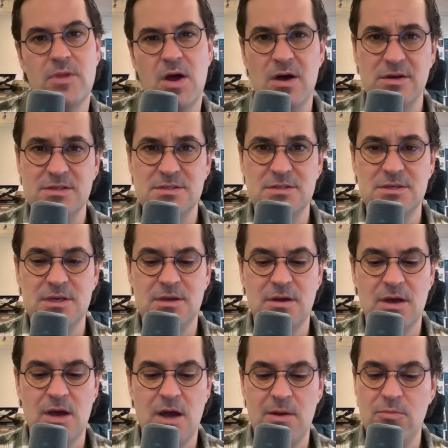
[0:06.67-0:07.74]
Honestly,
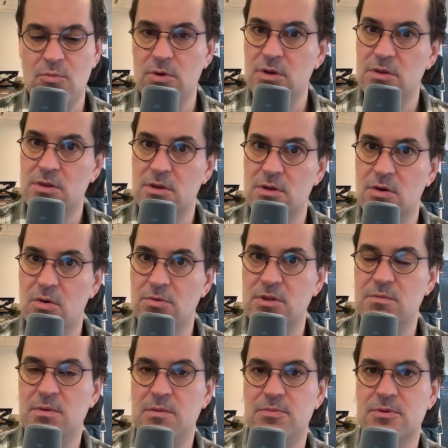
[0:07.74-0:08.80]
I'm one of the only
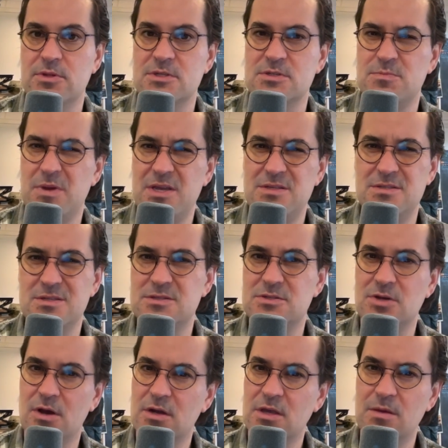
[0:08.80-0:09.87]
people in the space that's
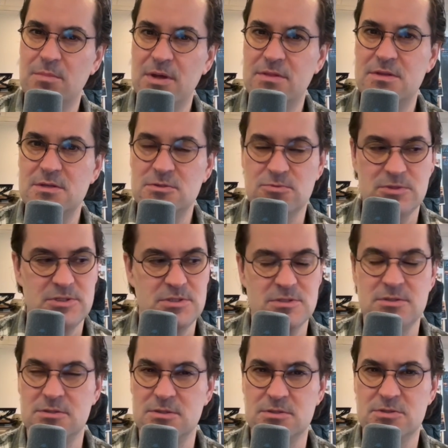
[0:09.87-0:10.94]
talking about this, which
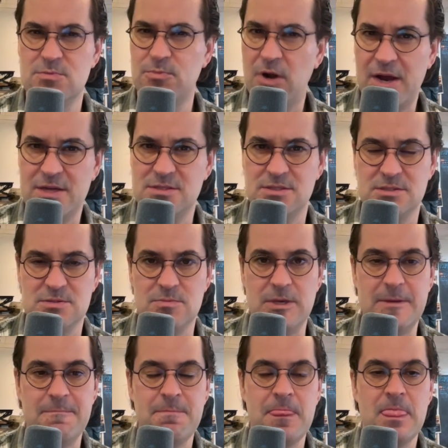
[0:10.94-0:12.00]
is surprising to me.